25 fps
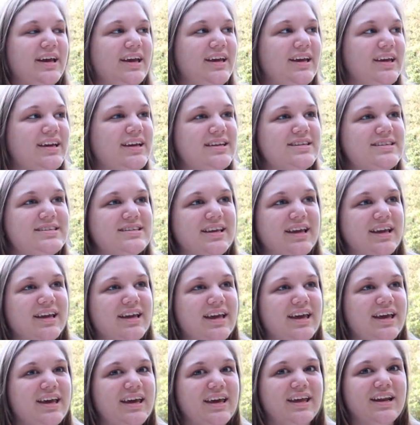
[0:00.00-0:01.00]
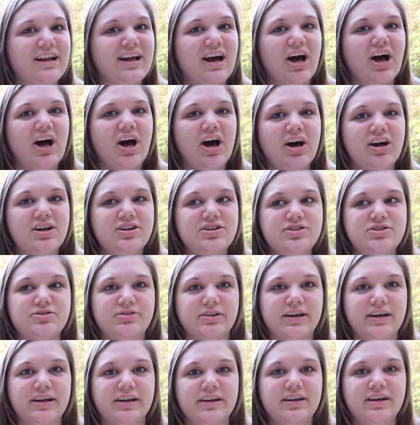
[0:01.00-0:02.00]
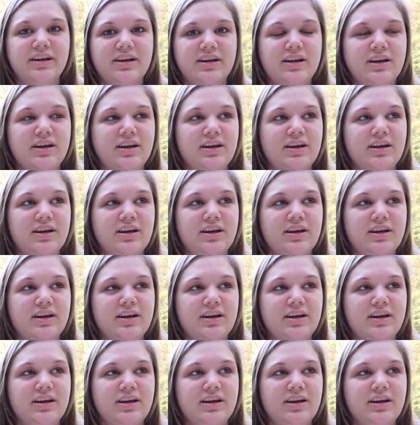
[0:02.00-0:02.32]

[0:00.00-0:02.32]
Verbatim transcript: it has like hit 100,